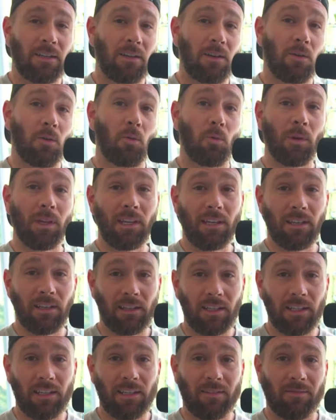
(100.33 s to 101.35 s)

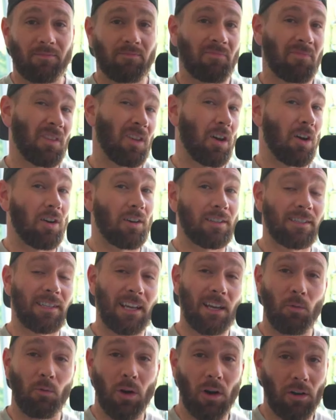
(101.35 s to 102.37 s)
Weekly,
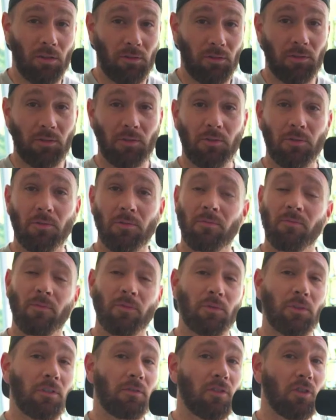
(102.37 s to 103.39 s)
on-site walkthrough,
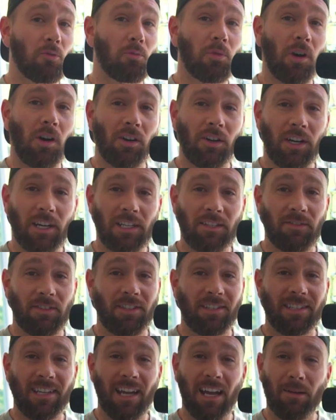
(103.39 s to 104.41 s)
review progress for
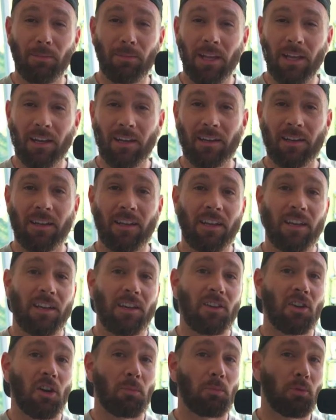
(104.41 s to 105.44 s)
his timeline,
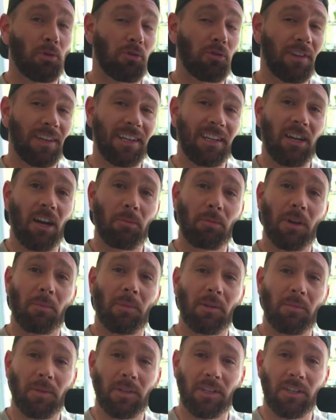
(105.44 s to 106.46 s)
approve any
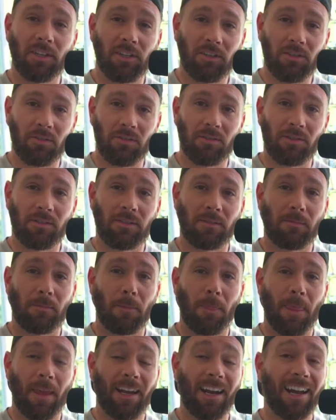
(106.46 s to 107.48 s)
upcoming materials,
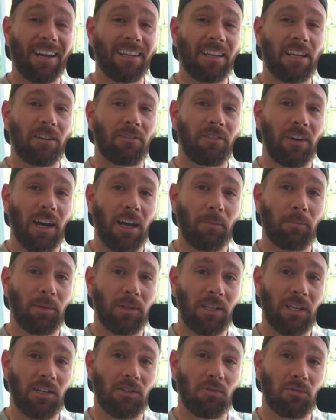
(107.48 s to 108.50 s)
and identify
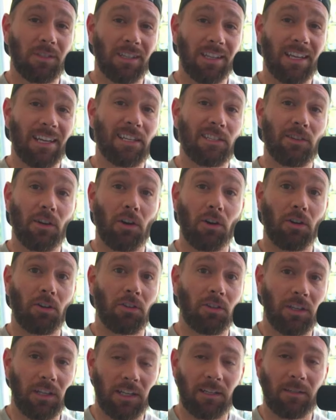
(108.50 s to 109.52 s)
potential delays
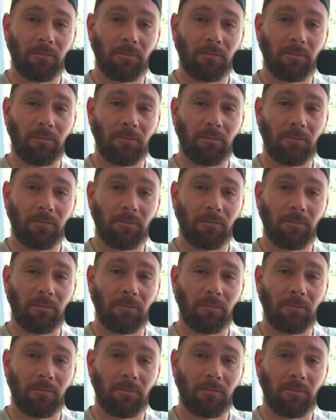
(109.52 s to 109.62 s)
early.